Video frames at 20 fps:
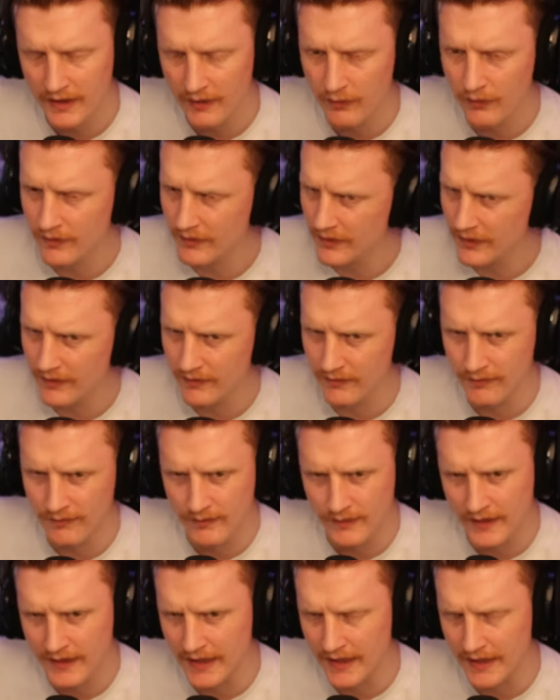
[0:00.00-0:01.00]

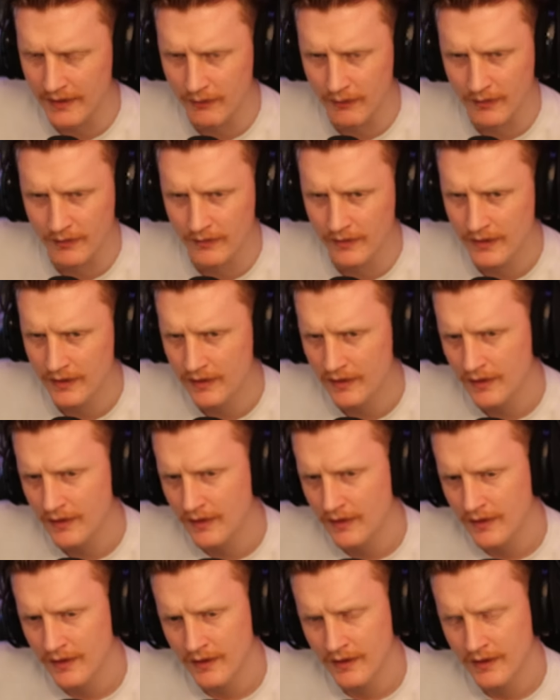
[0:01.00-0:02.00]
Yeah, but...
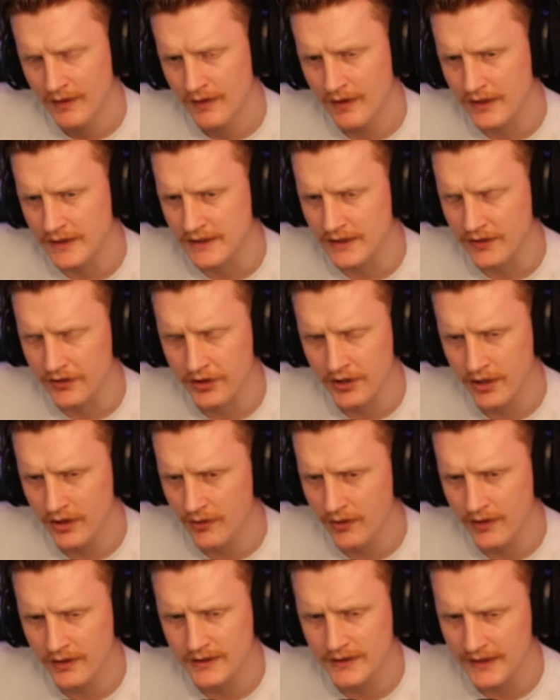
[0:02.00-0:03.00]
Listen,
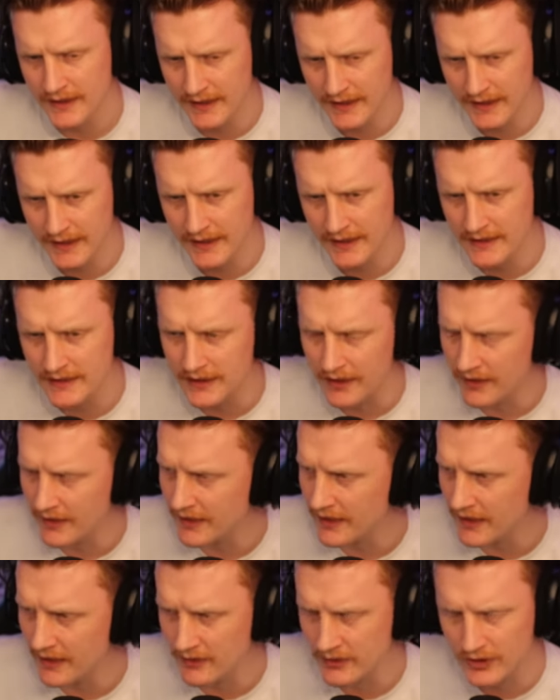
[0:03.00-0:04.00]
curiosity is going
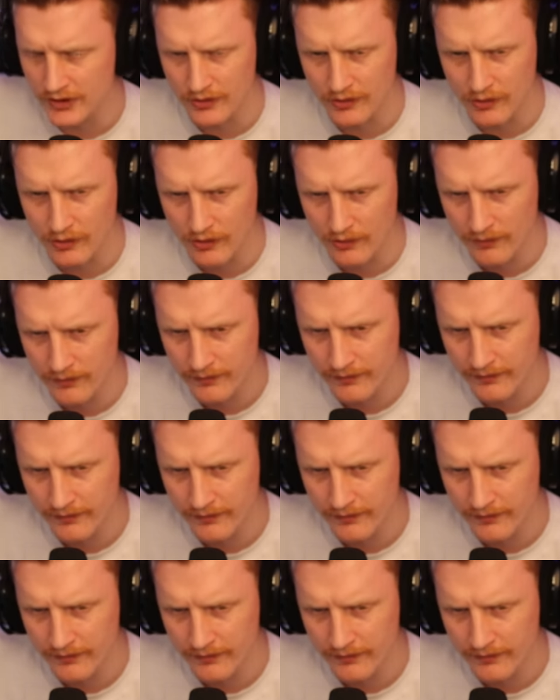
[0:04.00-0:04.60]
to kill us all.